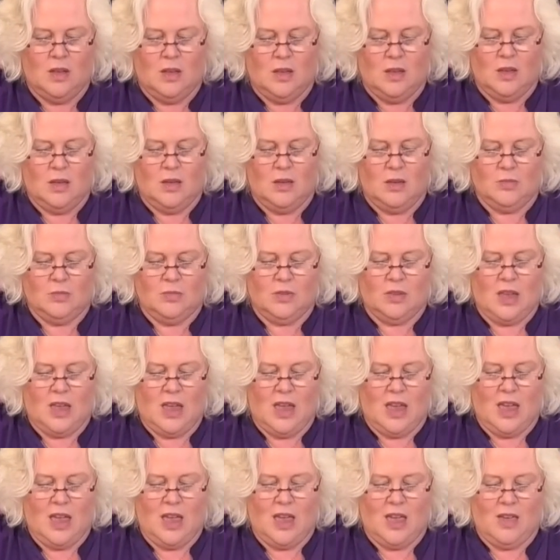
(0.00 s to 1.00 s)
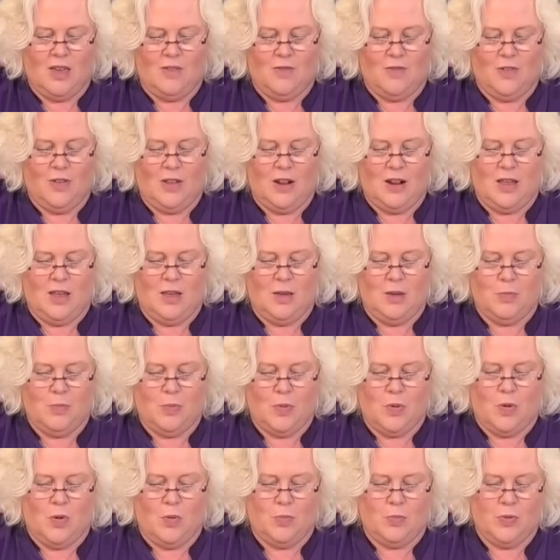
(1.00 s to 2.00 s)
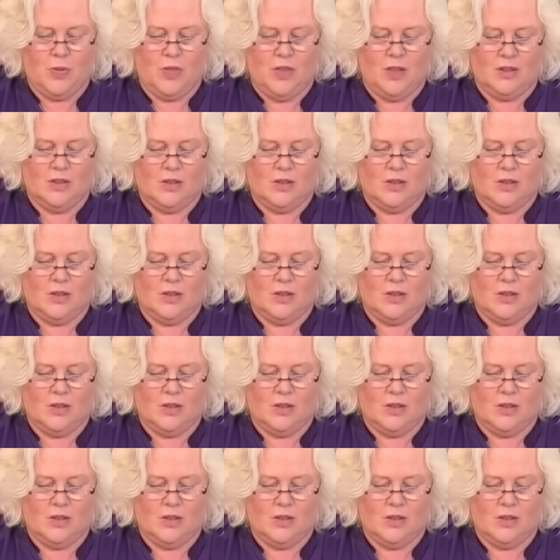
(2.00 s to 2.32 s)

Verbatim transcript: and carefully pop this